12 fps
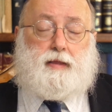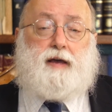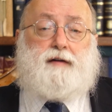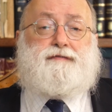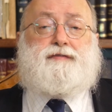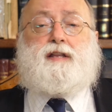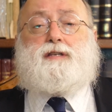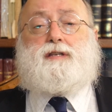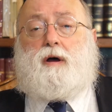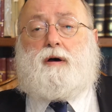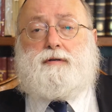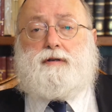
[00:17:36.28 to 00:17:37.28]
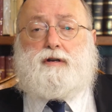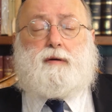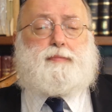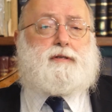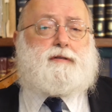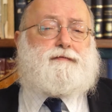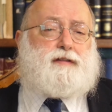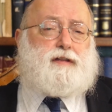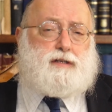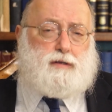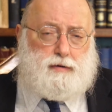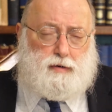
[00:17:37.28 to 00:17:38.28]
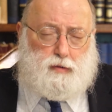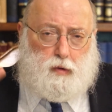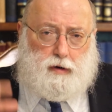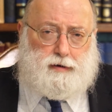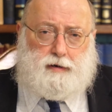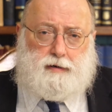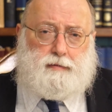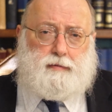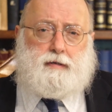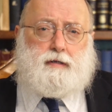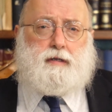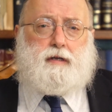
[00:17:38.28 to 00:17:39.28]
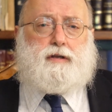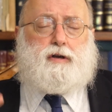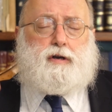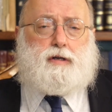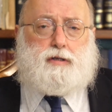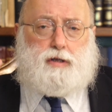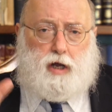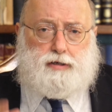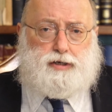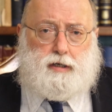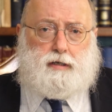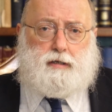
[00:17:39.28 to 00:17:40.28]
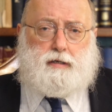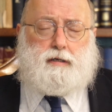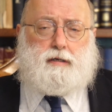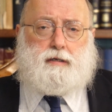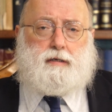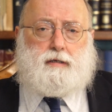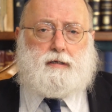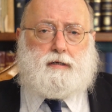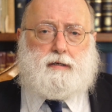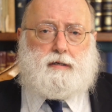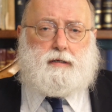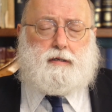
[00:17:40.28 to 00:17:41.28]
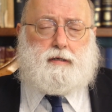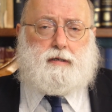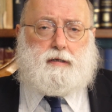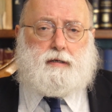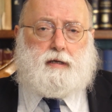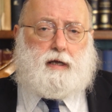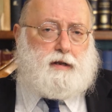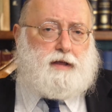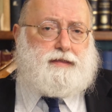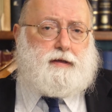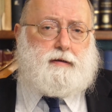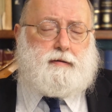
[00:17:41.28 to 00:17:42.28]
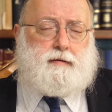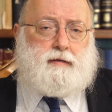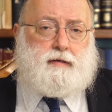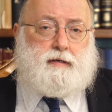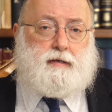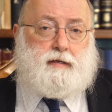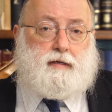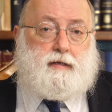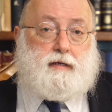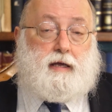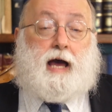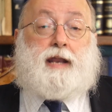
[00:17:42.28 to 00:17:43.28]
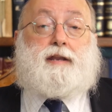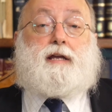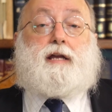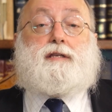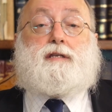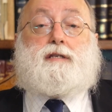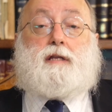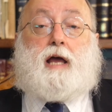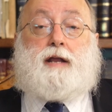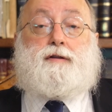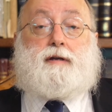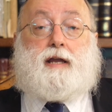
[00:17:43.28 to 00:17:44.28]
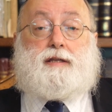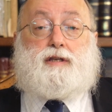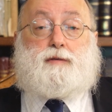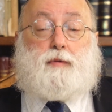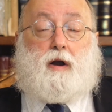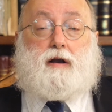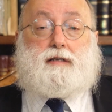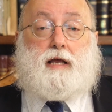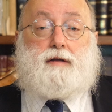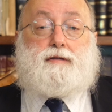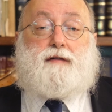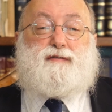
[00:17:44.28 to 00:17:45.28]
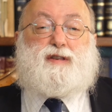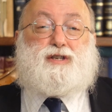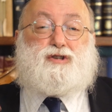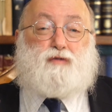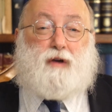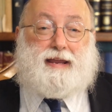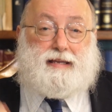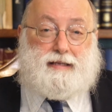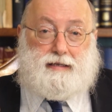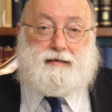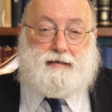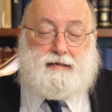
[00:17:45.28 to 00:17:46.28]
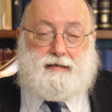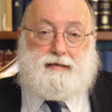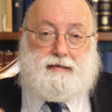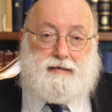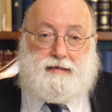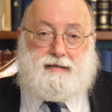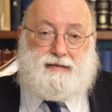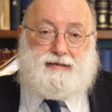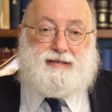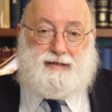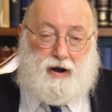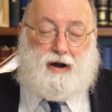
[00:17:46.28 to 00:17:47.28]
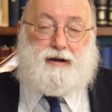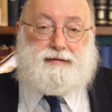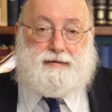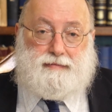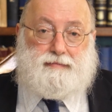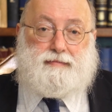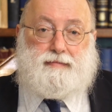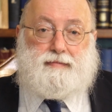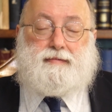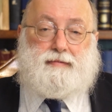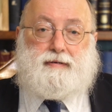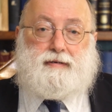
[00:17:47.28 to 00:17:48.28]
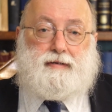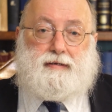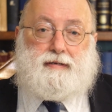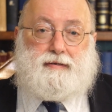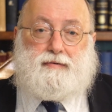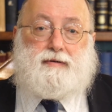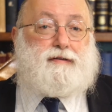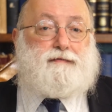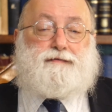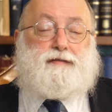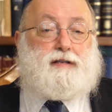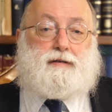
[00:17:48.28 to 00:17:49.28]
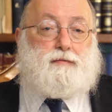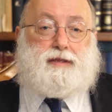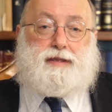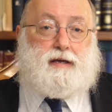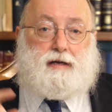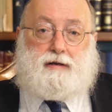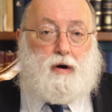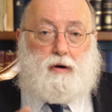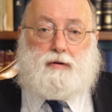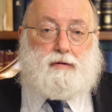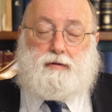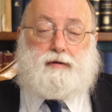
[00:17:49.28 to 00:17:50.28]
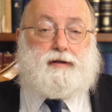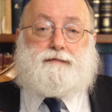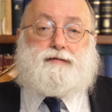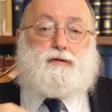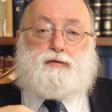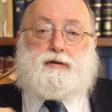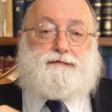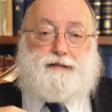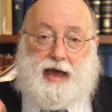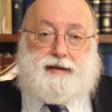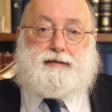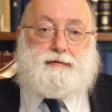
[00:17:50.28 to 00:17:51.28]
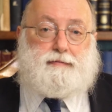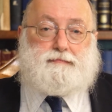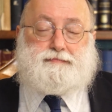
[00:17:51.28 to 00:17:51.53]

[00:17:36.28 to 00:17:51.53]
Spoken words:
A flintstone, you can put the flintstone in water, you can touch it, and nothing. How do you get this? How do you get the sparks out? You have to strike it hard. With a coal, all you have to do is fan it.